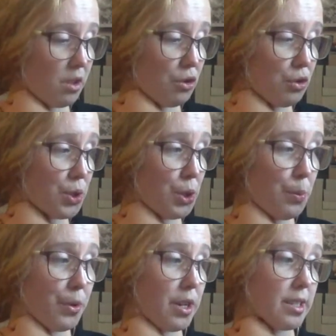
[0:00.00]

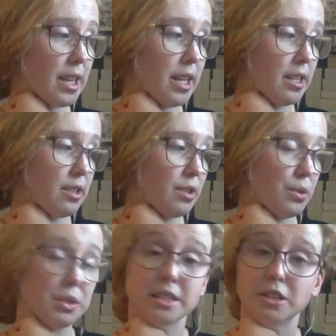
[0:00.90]
super excited
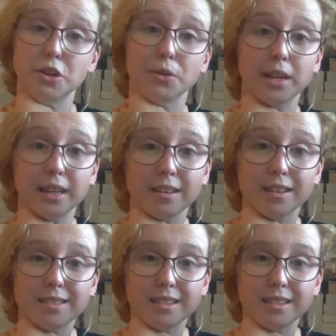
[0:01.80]
to continue reading this,